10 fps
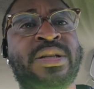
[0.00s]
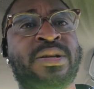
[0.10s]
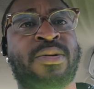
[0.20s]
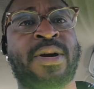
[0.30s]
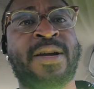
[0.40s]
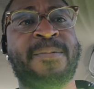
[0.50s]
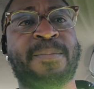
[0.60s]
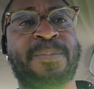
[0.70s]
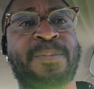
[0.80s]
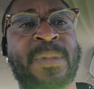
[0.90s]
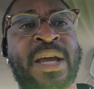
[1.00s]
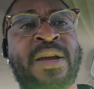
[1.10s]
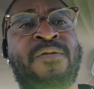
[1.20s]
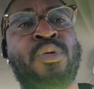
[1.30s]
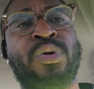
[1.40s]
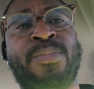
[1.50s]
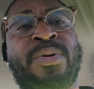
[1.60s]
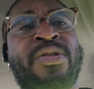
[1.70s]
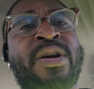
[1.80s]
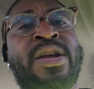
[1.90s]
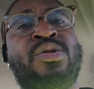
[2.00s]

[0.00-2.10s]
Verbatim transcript: us. All right. Hey, if you with a brother, hey,